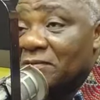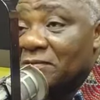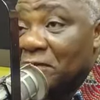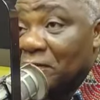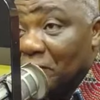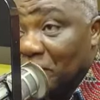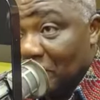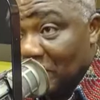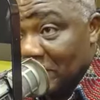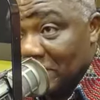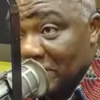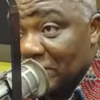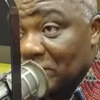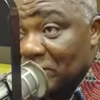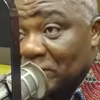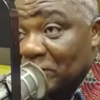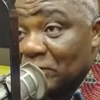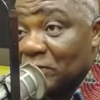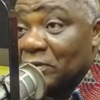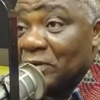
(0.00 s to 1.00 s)
Followers no
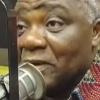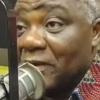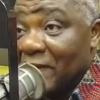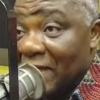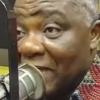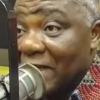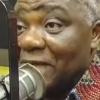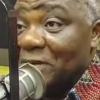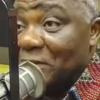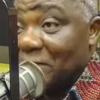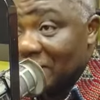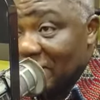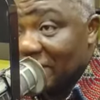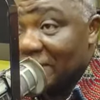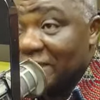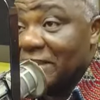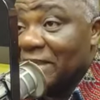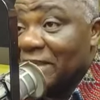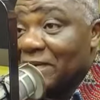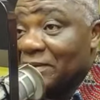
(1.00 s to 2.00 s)
so wa e was a
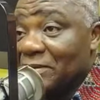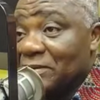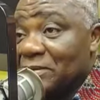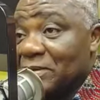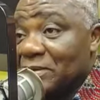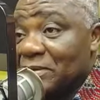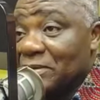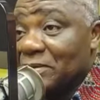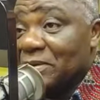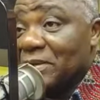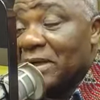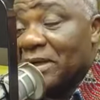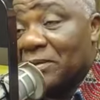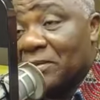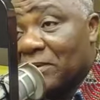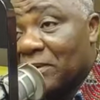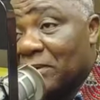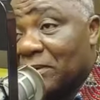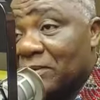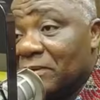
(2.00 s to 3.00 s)
leader no so e
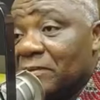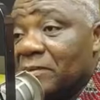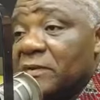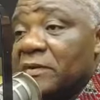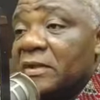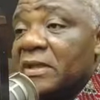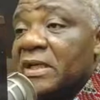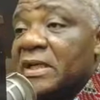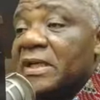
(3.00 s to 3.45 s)
wo ho no mo.